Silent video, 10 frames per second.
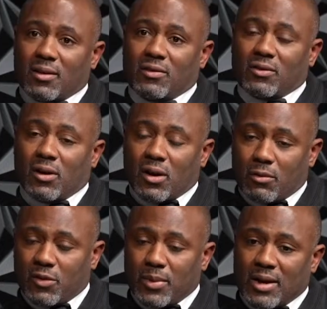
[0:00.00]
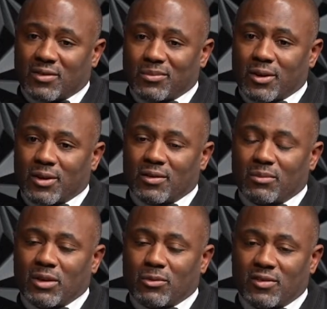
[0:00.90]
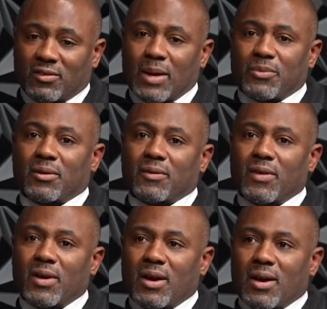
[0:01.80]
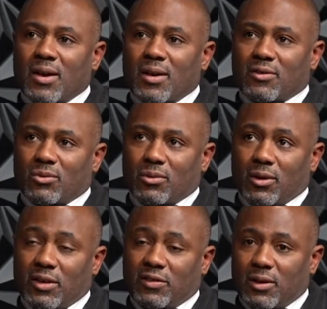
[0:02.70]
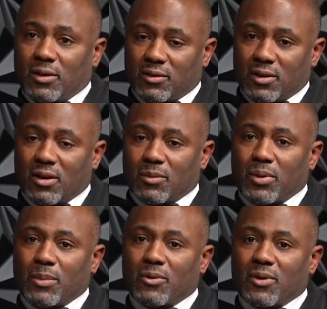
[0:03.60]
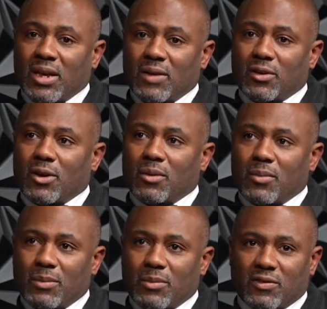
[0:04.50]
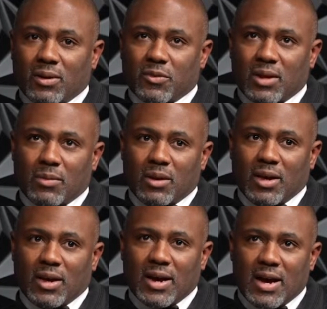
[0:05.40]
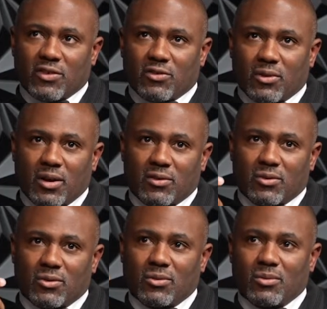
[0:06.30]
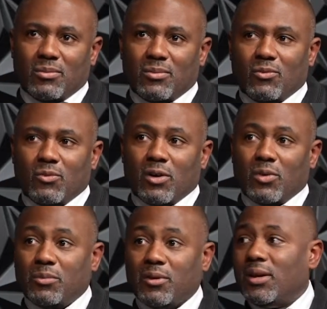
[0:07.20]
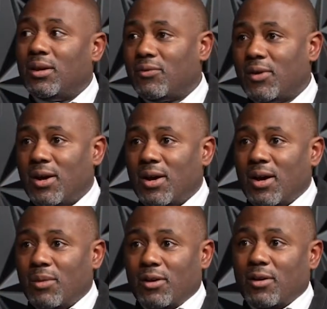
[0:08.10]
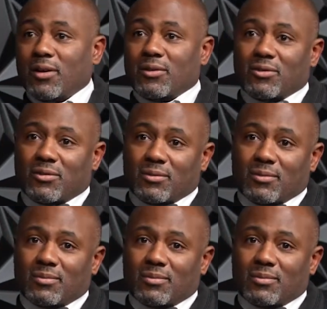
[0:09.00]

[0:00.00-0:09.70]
is our responsibility to be receptive to listening to the young people, even though it may be something that may be contrary to what we believe. Because